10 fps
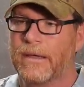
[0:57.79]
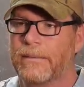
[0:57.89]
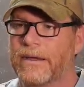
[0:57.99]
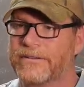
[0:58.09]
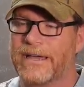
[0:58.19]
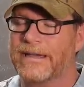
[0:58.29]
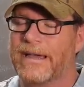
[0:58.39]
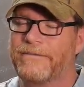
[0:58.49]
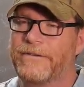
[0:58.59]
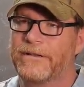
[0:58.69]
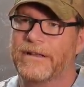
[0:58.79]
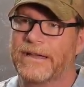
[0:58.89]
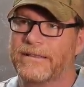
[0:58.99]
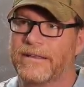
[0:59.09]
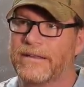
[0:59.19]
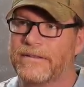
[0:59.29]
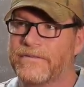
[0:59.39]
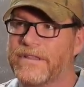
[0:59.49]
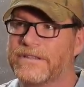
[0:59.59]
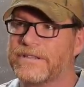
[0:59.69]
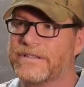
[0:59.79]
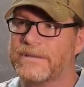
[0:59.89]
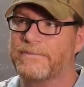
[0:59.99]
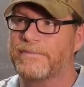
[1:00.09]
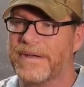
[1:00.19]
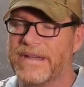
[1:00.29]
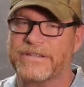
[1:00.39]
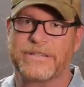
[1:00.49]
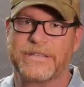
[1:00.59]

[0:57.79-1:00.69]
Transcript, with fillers: because I, I feel like that if this is the best